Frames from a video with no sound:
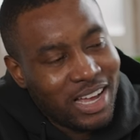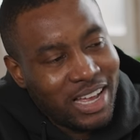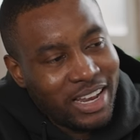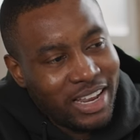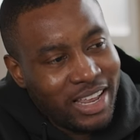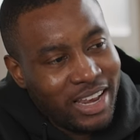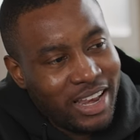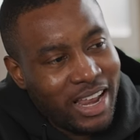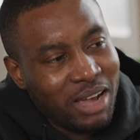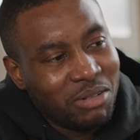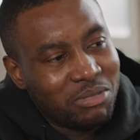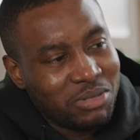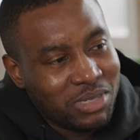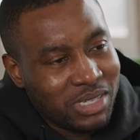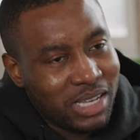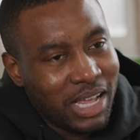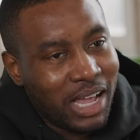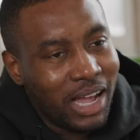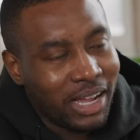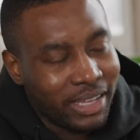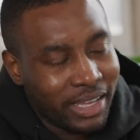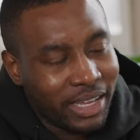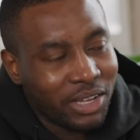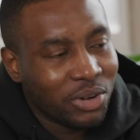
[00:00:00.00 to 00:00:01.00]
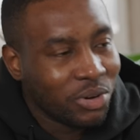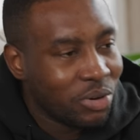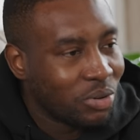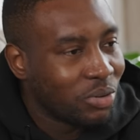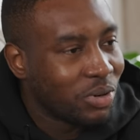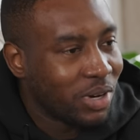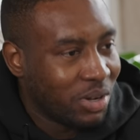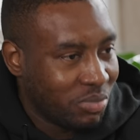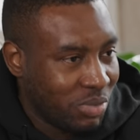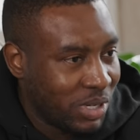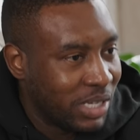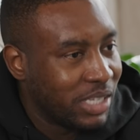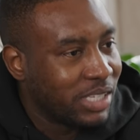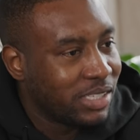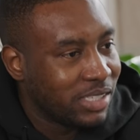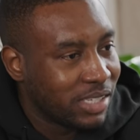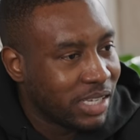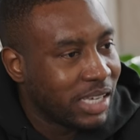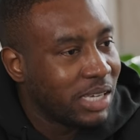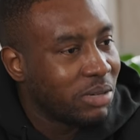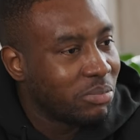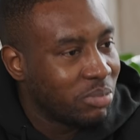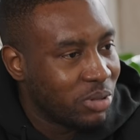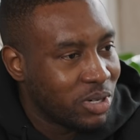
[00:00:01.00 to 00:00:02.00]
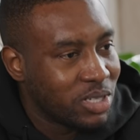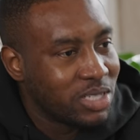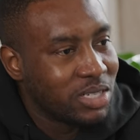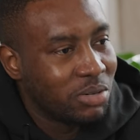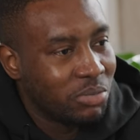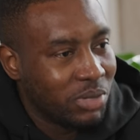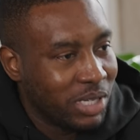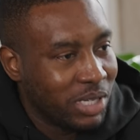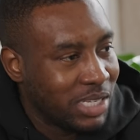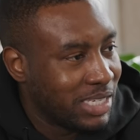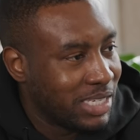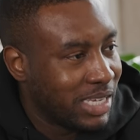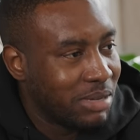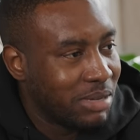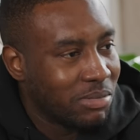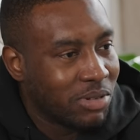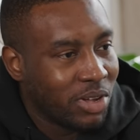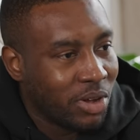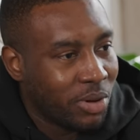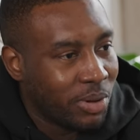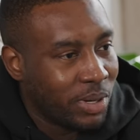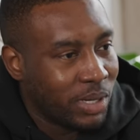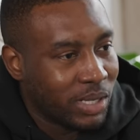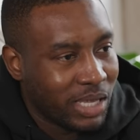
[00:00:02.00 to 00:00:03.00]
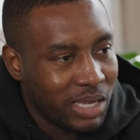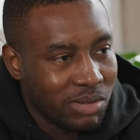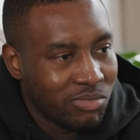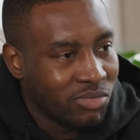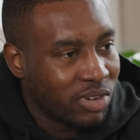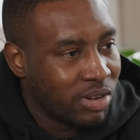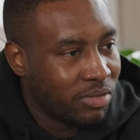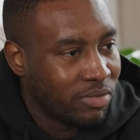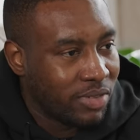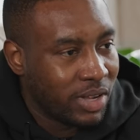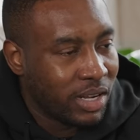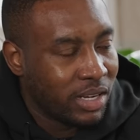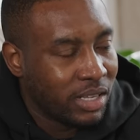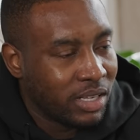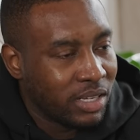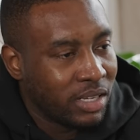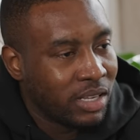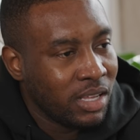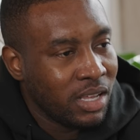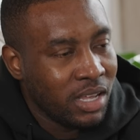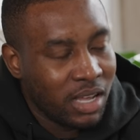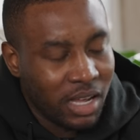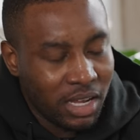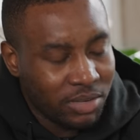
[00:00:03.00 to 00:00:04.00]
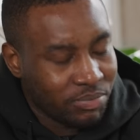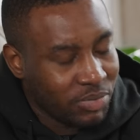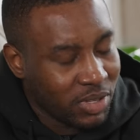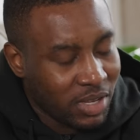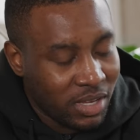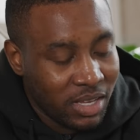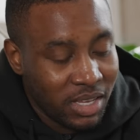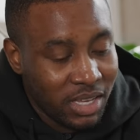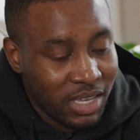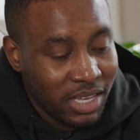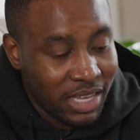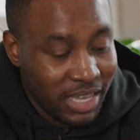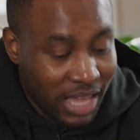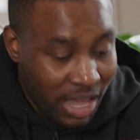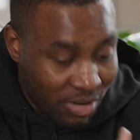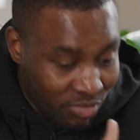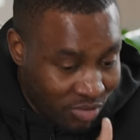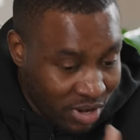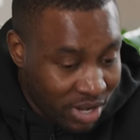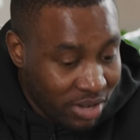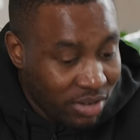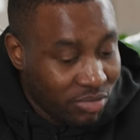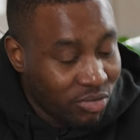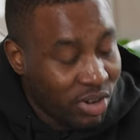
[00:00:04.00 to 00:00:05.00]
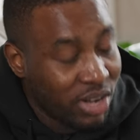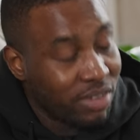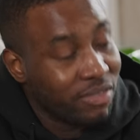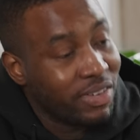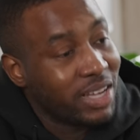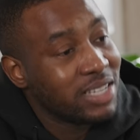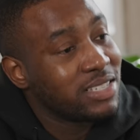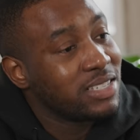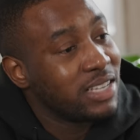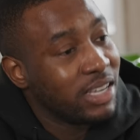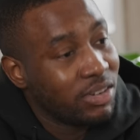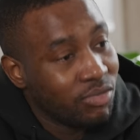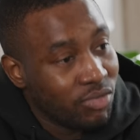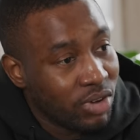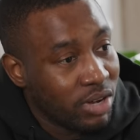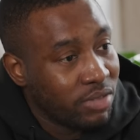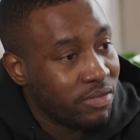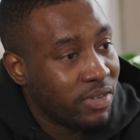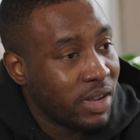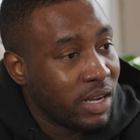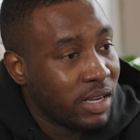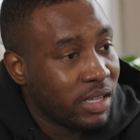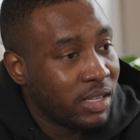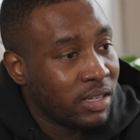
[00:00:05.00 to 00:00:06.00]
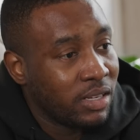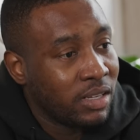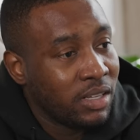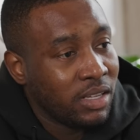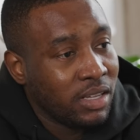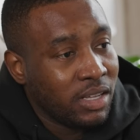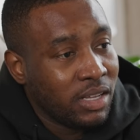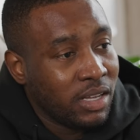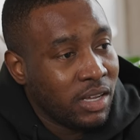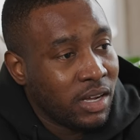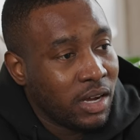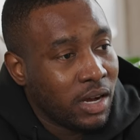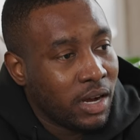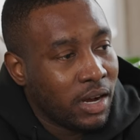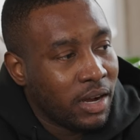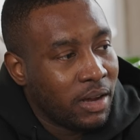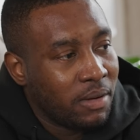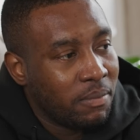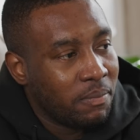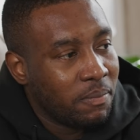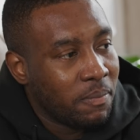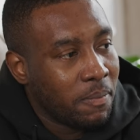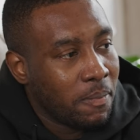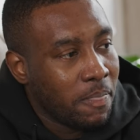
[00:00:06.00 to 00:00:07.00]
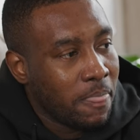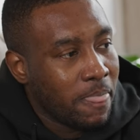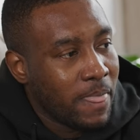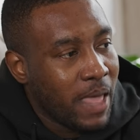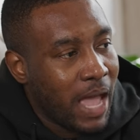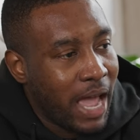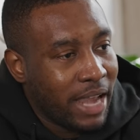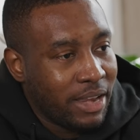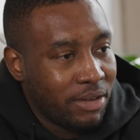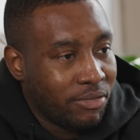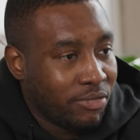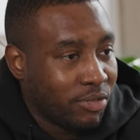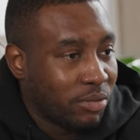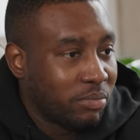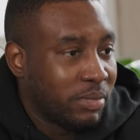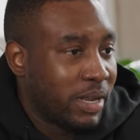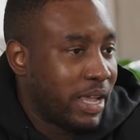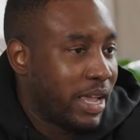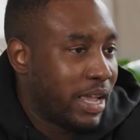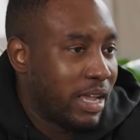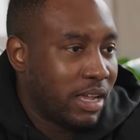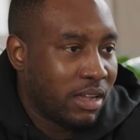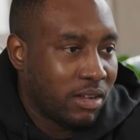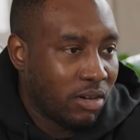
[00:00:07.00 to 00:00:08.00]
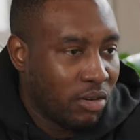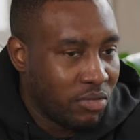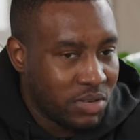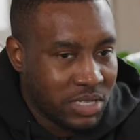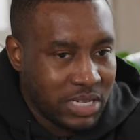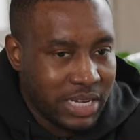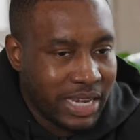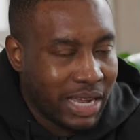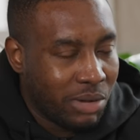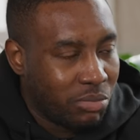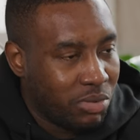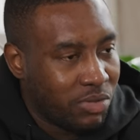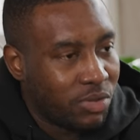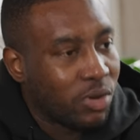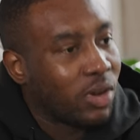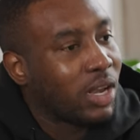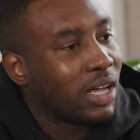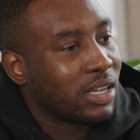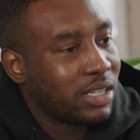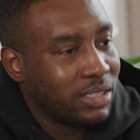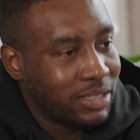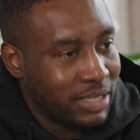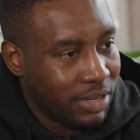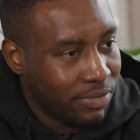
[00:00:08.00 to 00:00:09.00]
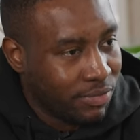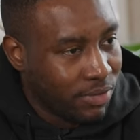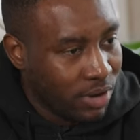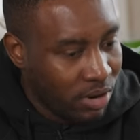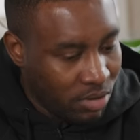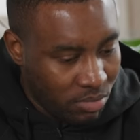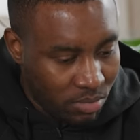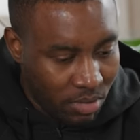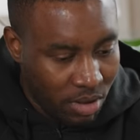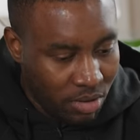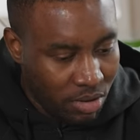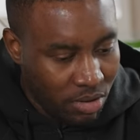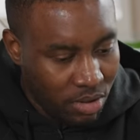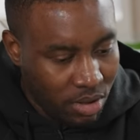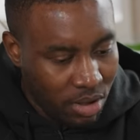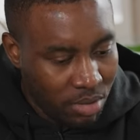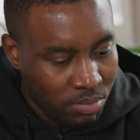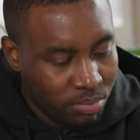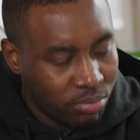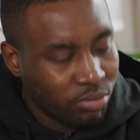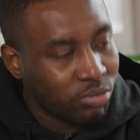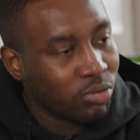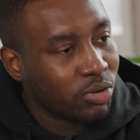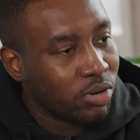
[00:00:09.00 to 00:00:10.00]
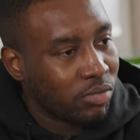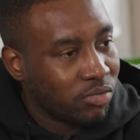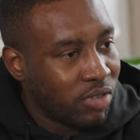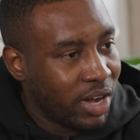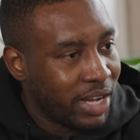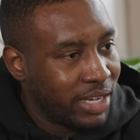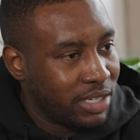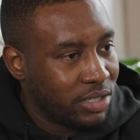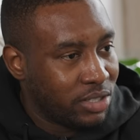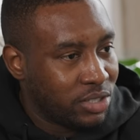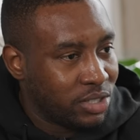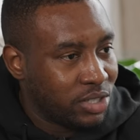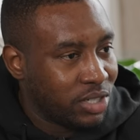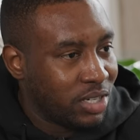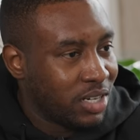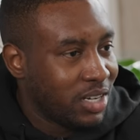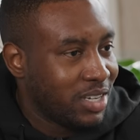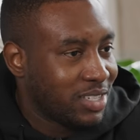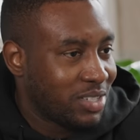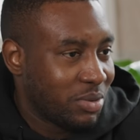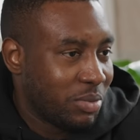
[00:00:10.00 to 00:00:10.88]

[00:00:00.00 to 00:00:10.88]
And then that was like, okay, cool. Now we need to keep pushing. We need to keep going, keep reinventing. Uh, yeah, re- reinvesting, reinventing. Um, And then from there, obviously now we've got like a, diff- a, a, a broader range.